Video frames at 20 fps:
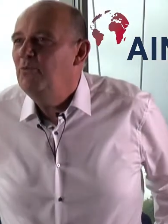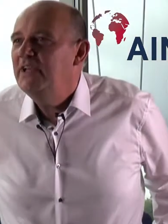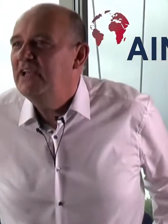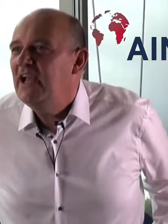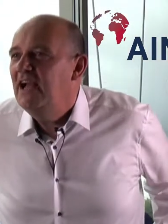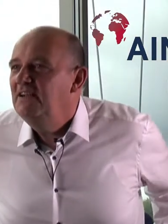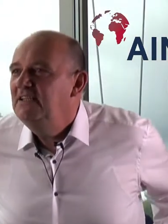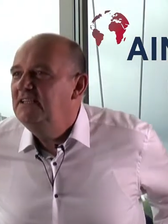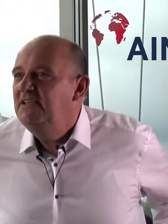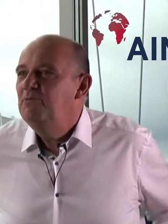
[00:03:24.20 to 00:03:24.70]
we
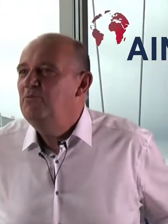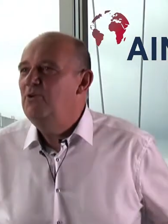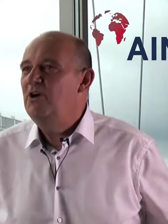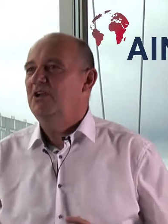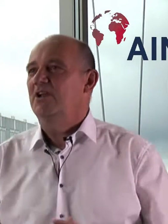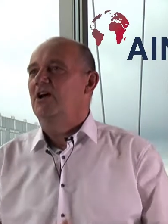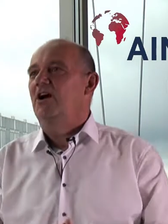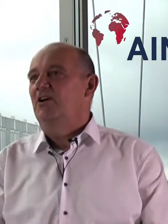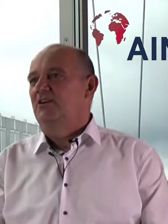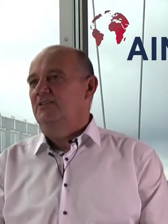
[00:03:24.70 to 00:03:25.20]
currently
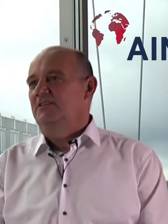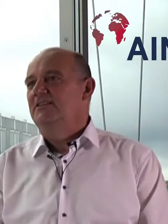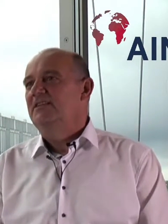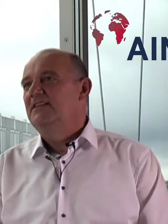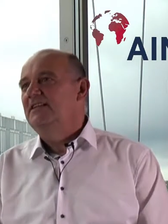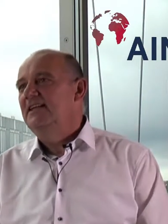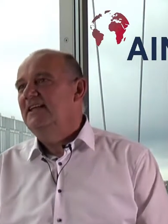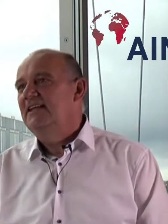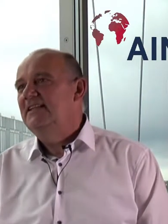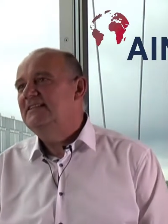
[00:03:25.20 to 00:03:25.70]
work on
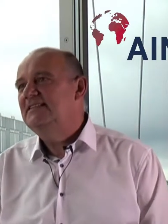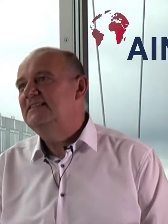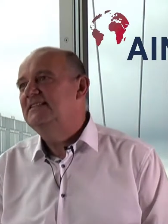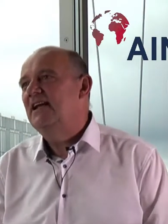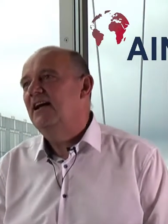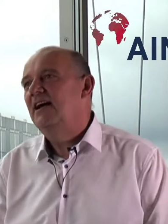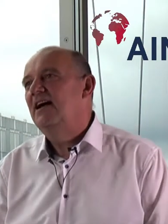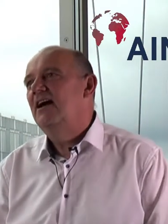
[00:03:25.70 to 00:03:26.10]
is,